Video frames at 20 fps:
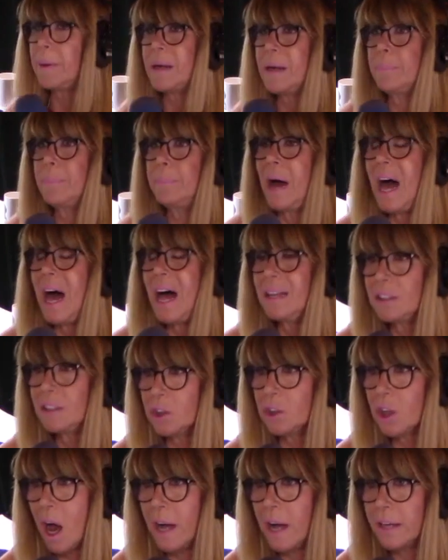up and
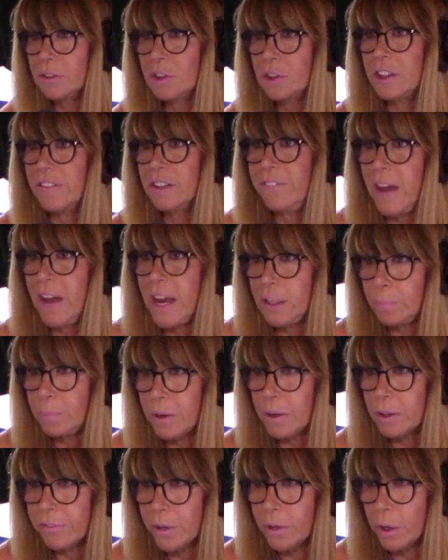apologized to the
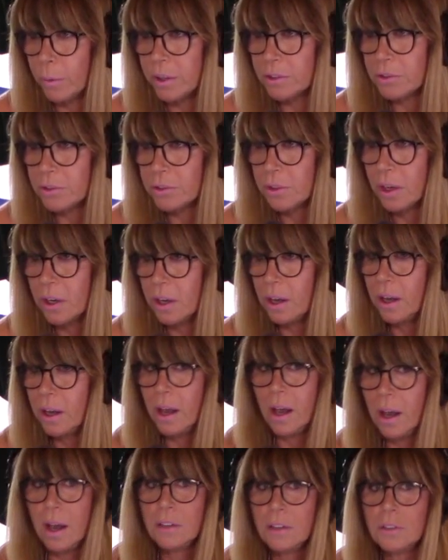Facebook viewers.
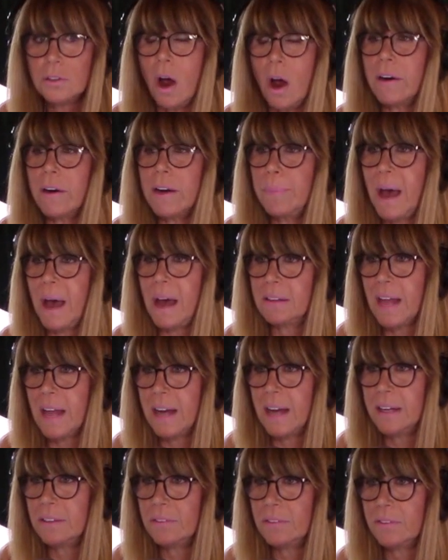Sorry about
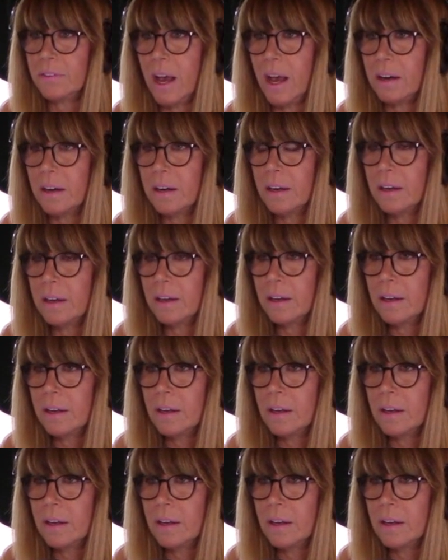that, he said.